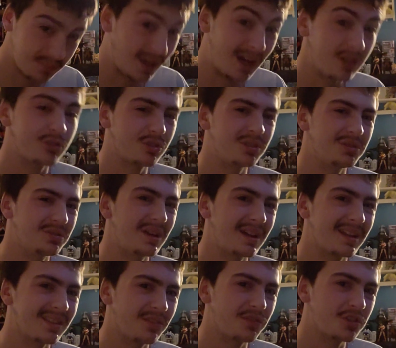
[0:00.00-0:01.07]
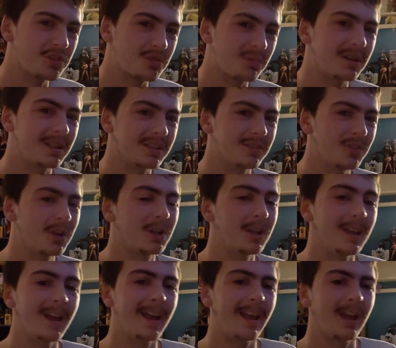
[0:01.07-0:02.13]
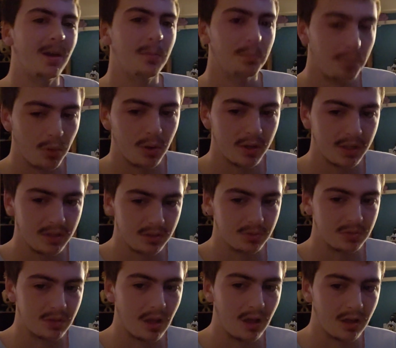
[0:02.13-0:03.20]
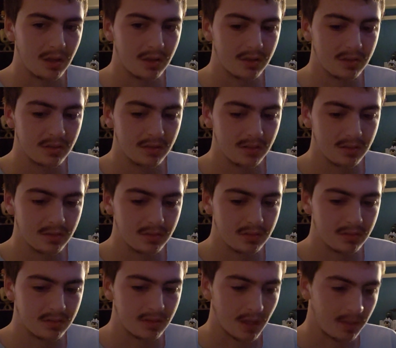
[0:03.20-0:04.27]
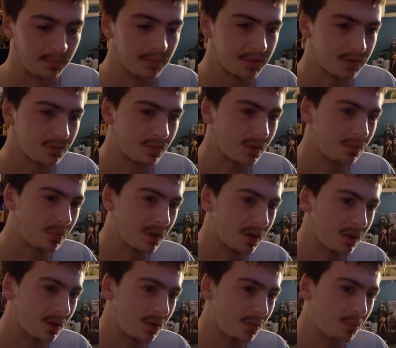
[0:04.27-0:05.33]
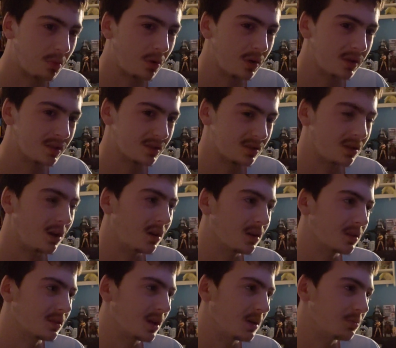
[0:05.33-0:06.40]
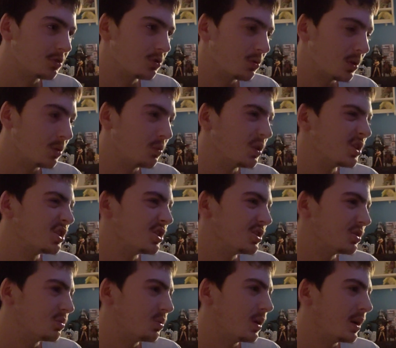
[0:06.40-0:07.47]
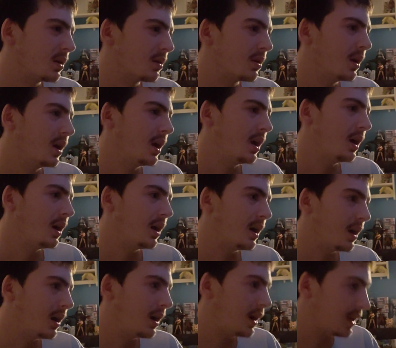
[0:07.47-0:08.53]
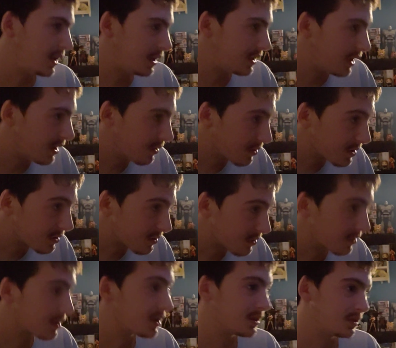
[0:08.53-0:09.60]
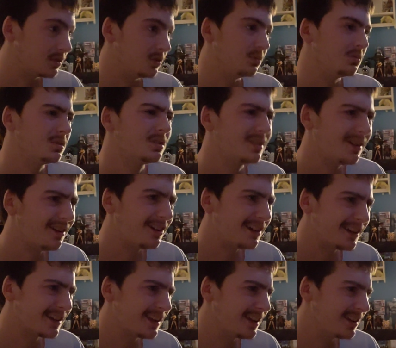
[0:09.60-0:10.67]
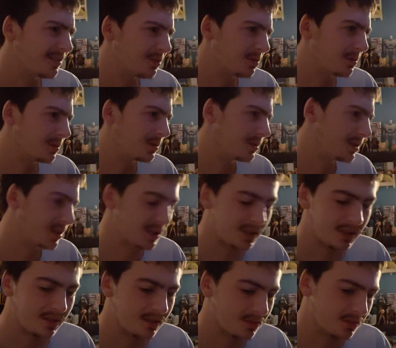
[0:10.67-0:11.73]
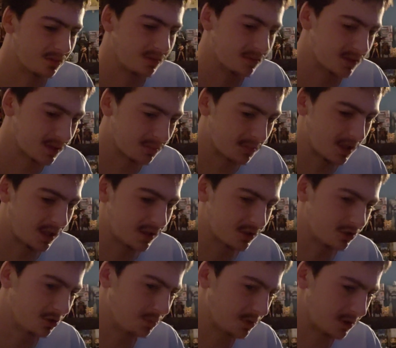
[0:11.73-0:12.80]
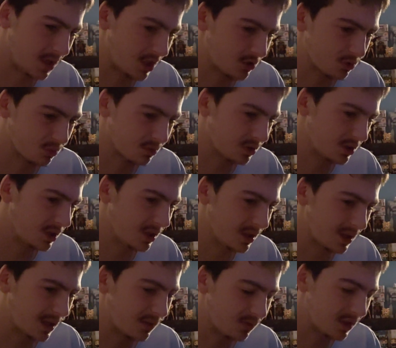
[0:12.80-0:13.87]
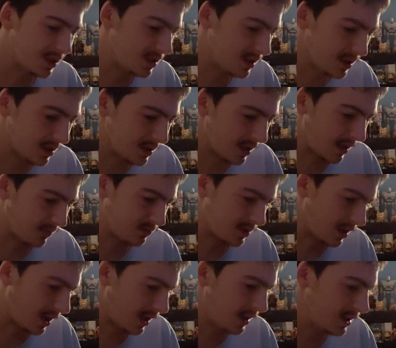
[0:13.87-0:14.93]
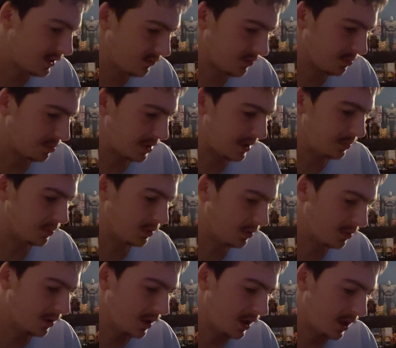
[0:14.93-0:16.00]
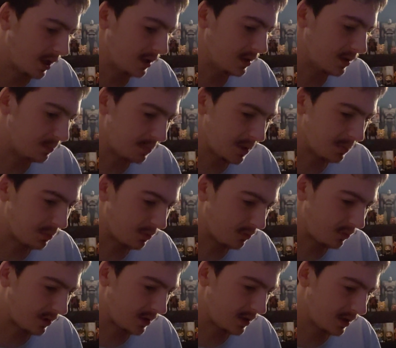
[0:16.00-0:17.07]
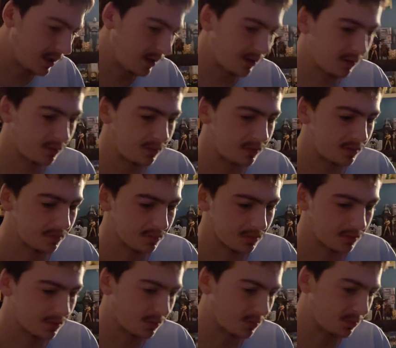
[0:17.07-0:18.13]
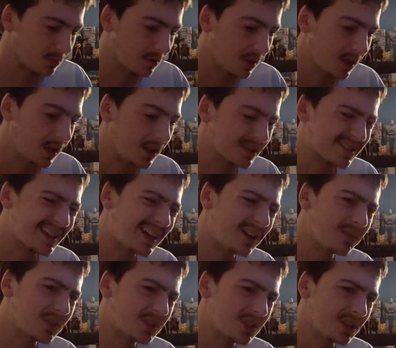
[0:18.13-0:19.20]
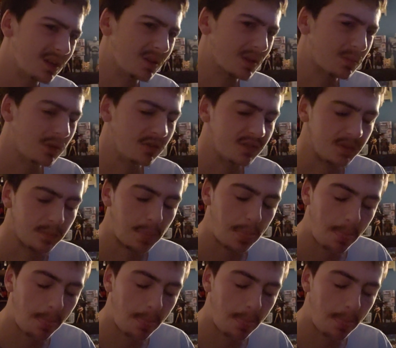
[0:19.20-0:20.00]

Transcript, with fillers: How to Train Dragon, the first one, is a very boy and your dog type of story, where boy and his dog type story, which is where a character gets a new dog or an or some kind of supernatural thing, kind of ET, and they have to hide it from people, and then people find out, and there's this whole. It's kind of a generic movie.